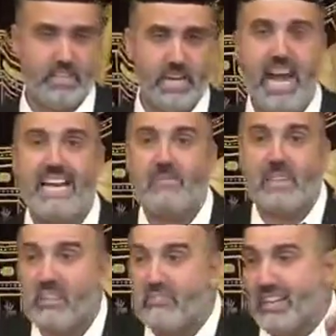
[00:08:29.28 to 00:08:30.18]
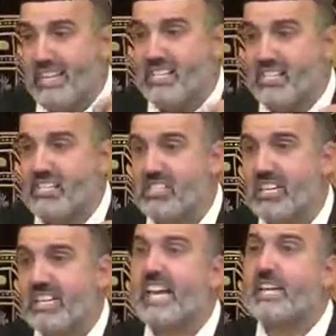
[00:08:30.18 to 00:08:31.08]
And I'm convinced
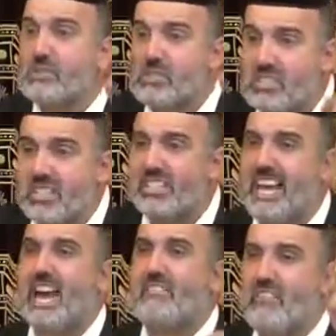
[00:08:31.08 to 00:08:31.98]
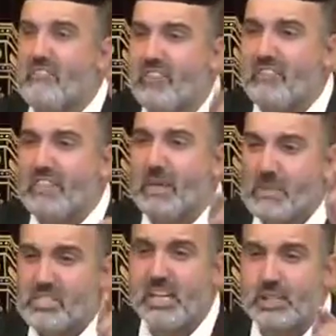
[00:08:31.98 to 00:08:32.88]
that you still have a
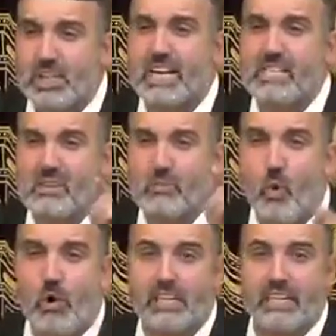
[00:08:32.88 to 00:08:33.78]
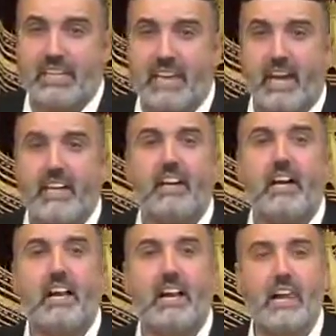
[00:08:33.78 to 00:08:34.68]
50% chance of walking again.
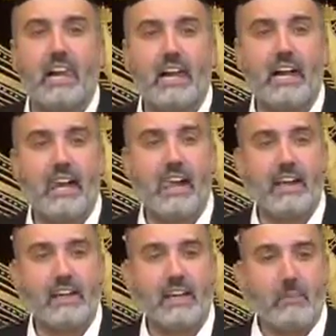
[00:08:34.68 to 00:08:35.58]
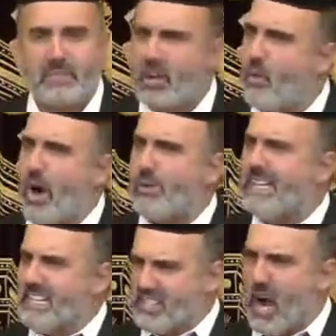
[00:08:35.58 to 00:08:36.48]
But don't worry,
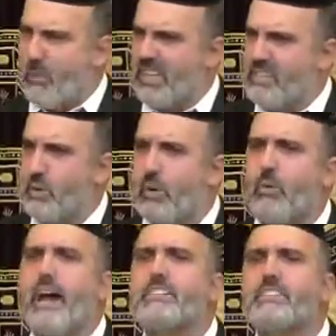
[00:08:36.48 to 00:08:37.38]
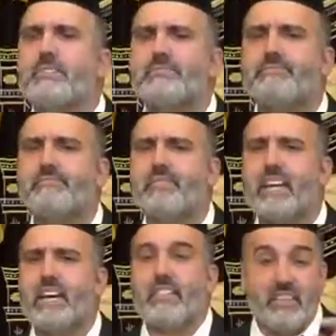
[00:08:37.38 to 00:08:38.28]
this time we're going to do it right.
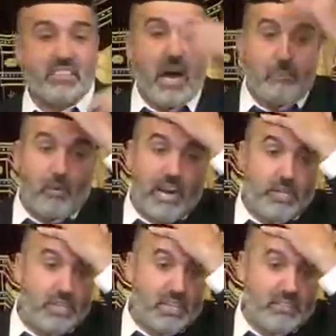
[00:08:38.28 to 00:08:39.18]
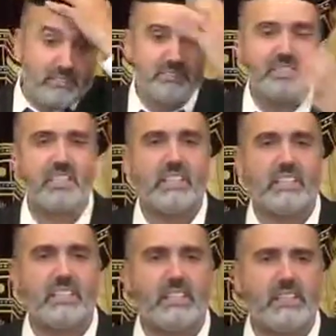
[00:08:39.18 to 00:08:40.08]
This operation,
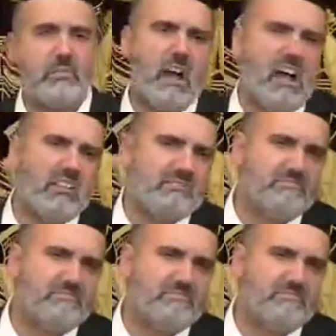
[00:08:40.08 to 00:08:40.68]
well,